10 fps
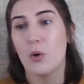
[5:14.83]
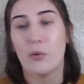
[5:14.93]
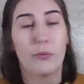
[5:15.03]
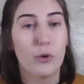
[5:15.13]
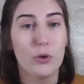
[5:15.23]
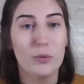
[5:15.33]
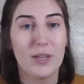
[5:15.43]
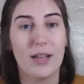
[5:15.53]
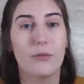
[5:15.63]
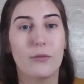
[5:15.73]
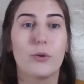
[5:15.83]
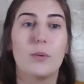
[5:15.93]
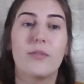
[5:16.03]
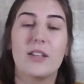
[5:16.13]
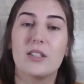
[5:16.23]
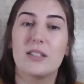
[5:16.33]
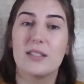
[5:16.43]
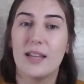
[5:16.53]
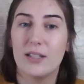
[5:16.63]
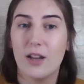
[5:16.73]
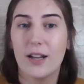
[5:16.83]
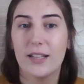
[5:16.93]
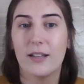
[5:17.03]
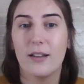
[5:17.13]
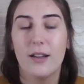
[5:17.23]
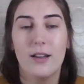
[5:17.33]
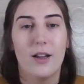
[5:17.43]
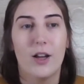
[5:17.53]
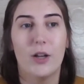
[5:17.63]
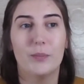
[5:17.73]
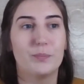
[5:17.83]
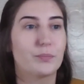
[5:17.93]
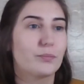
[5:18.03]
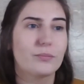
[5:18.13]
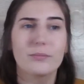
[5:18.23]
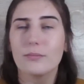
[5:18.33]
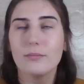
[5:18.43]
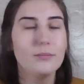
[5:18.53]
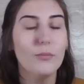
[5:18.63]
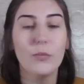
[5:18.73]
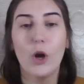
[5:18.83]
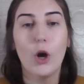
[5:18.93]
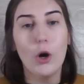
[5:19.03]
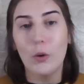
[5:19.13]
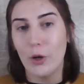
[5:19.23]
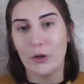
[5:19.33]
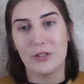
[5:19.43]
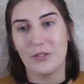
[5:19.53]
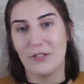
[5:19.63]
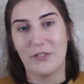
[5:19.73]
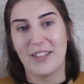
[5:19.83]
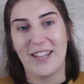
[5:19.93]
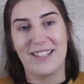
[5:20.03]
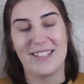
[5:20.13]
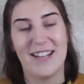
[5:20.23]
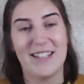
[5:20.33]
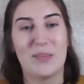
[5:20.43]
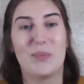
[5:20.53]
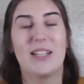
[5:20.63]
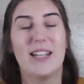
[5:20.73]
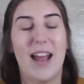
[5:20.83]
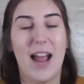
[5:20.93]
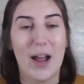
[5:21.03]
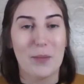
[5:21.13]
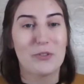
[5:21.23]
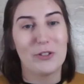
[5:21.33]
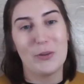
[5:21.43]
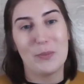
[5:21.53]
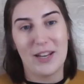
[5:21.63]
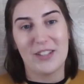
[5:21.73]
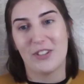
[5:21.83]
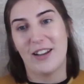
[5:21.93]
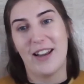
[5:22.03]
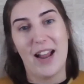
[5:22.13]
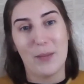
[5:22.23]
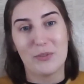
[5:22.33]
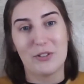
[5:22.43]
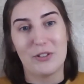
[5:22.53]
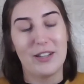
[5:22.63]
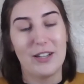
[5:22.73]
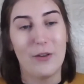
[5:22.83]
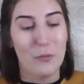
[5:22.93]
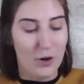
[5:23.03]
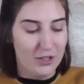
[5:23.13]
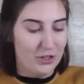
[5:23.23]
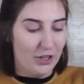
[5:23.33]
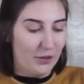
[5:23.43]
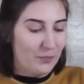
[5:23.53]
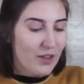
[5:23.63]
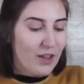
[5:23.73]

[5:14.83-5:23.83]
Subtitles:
fruit, getting fruit and veg into their diet, a whole host of different things. And it's been an absolute pleasure, and I absolutely love what I do.